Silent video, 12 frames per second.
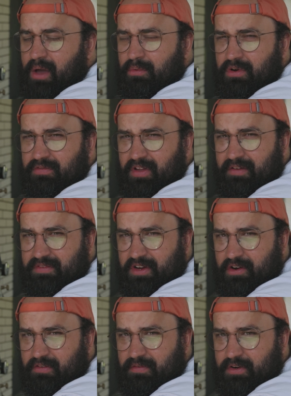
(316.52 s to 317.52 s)
I would have loved to
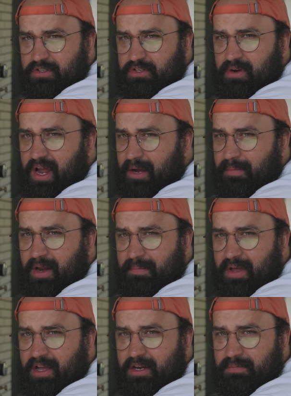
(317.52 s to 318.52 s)
hear first crack, but
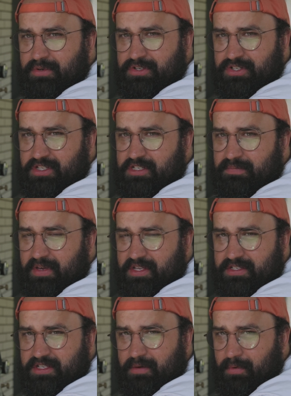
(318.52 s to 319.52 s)
I'm not going to push these
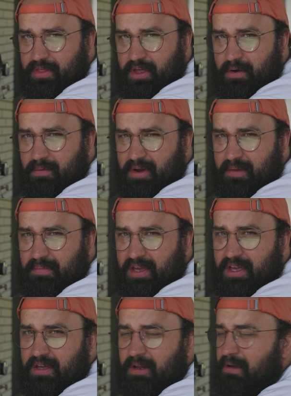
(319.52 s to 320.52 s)
beans somewhere they don't want to be,
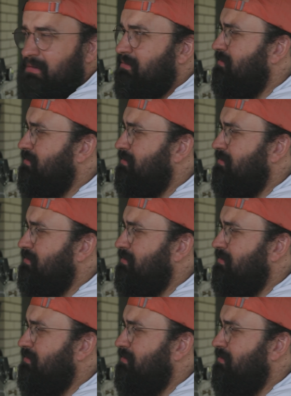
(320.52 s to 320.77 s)
you know?